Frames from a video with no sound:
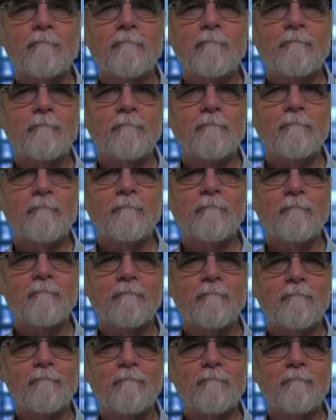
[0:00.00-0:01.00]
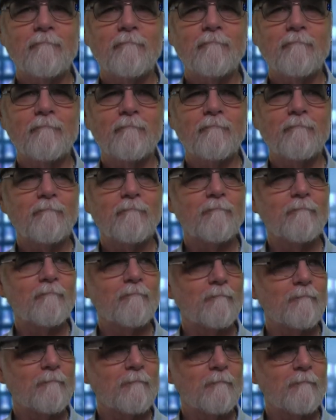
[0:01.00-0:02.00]

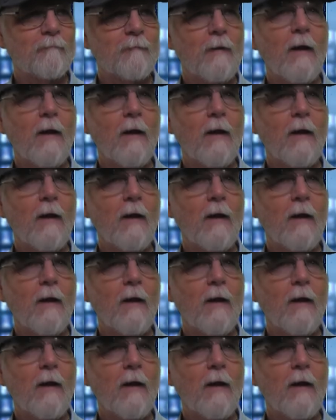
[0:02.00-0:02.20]
The person shown says nothing.